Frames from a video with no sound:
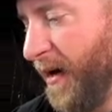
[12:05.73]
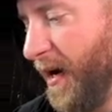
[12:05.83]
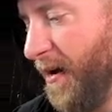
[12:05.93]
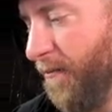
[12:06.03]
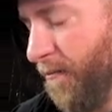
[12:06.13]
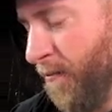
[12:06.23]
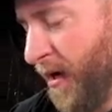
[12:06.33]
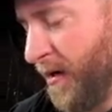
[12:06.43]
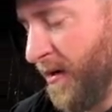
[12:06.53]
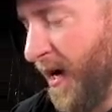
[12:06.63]
Kenny
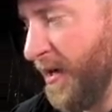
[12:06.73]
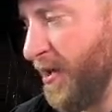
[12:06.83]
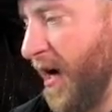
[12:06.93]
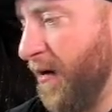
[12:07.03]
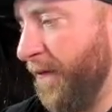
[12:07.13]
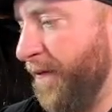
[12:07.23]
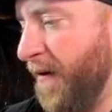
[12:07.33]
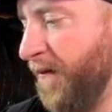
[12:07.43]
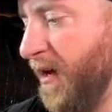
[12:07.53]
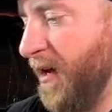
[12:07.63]
McIntosh out of
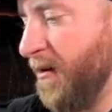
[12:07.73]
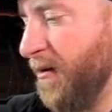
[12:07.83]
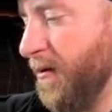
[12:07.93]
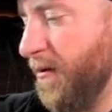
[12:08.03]
50.